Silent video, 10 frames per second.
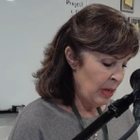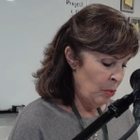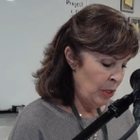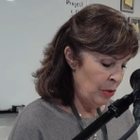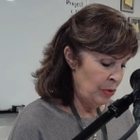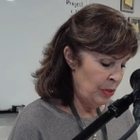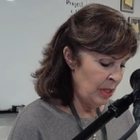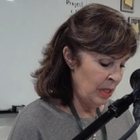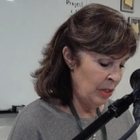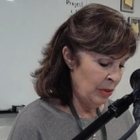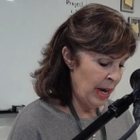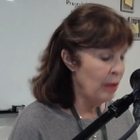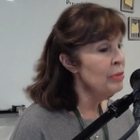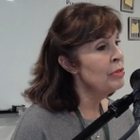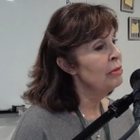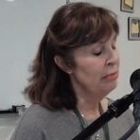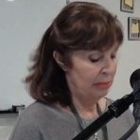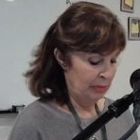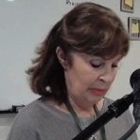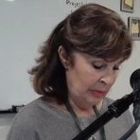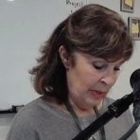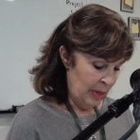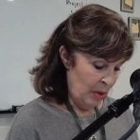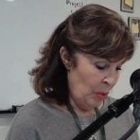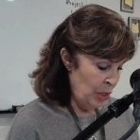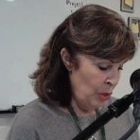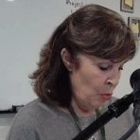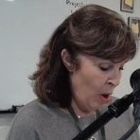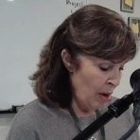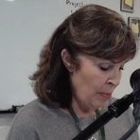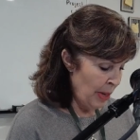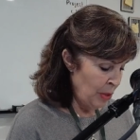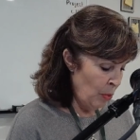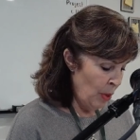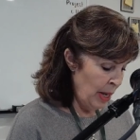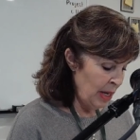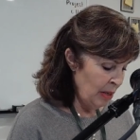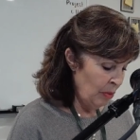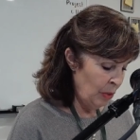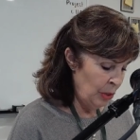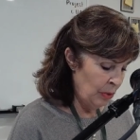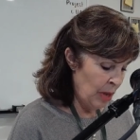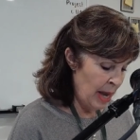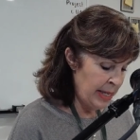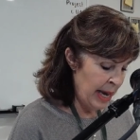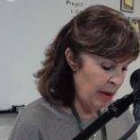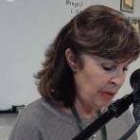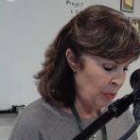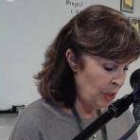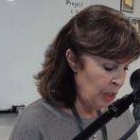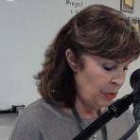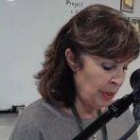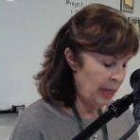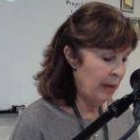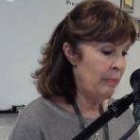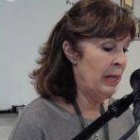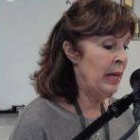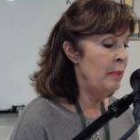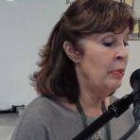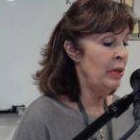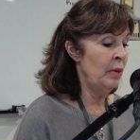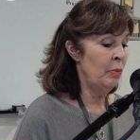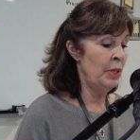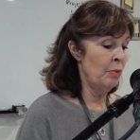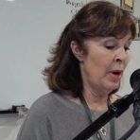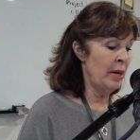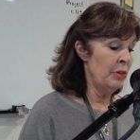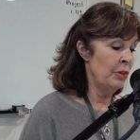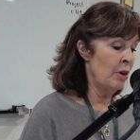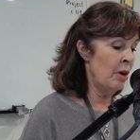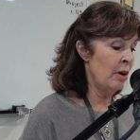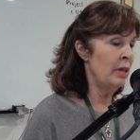when you sit in your house when you walk by the way, when you lie down, and when you sit up. And I put, and when you ride in your car.